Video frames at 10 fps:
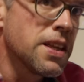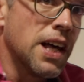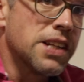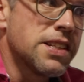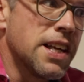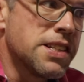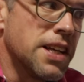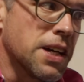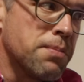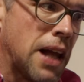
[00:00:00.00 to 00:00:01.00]

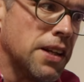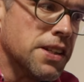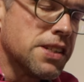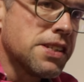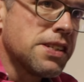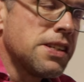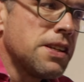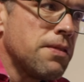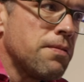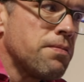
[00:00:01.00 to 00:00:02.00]
aesthetic balance.
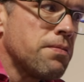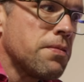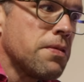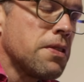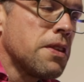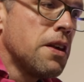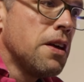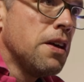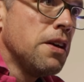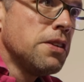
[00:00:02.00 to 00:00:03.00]

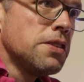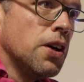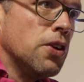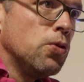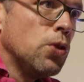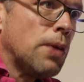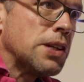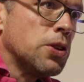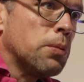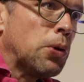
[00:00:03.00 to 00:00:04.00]
So all the way
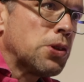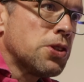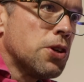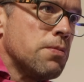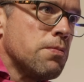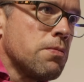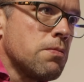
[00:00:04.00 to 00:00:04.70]
to the bottom,